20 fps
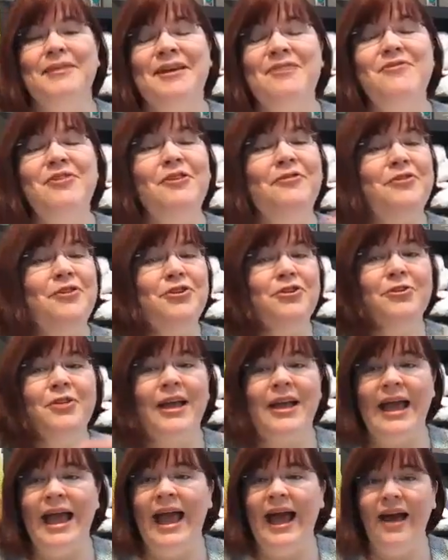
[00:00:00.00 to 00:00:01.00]
even if you do
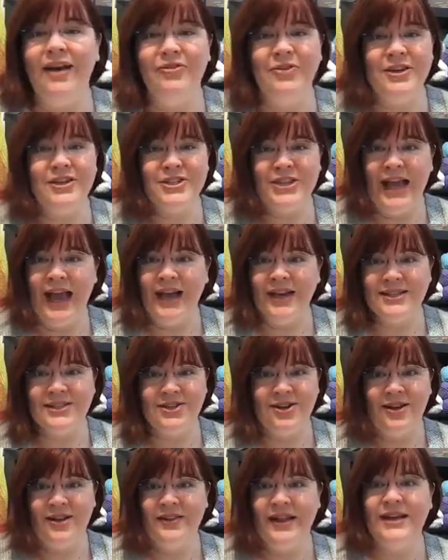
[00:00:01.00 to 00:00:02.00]
like a half hitch cast
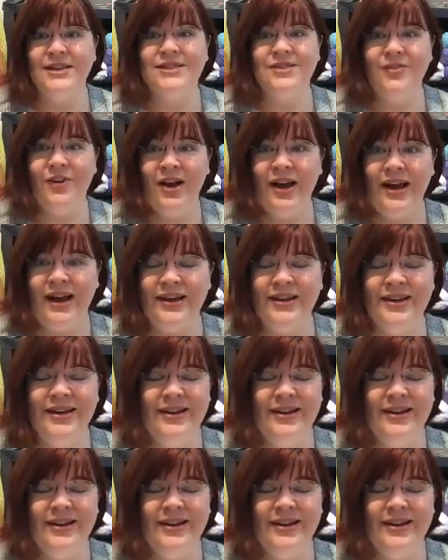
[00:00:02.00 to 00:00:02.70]
on, that's fine.